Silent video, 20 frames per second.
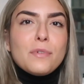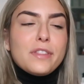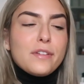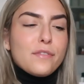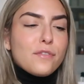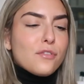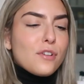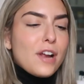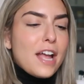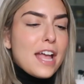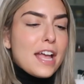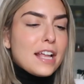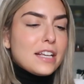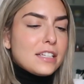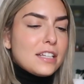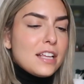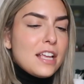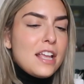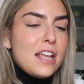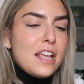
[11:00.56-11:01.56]
with a
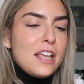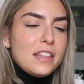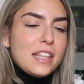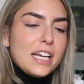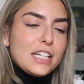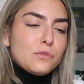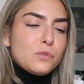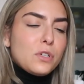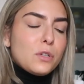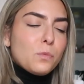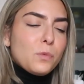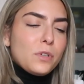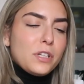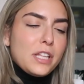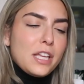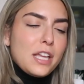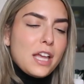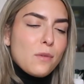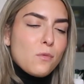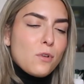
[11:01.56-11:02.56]
friend. That's what
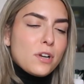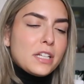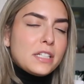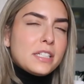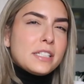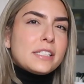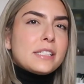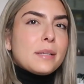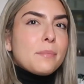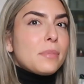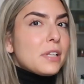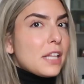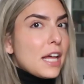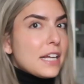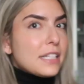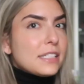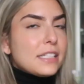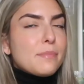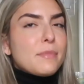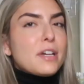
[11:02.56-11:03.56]
really I wanted to
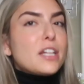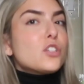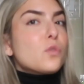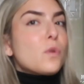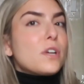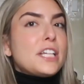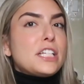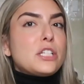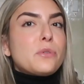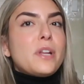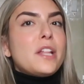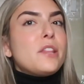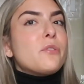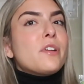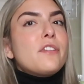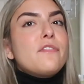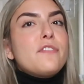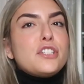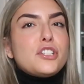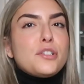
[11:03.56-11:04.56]
symbolize in my
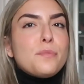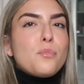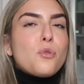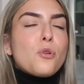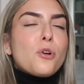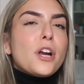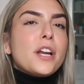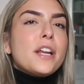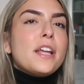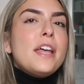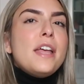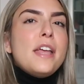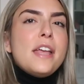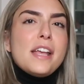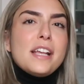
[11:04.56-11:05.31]
2023 vision board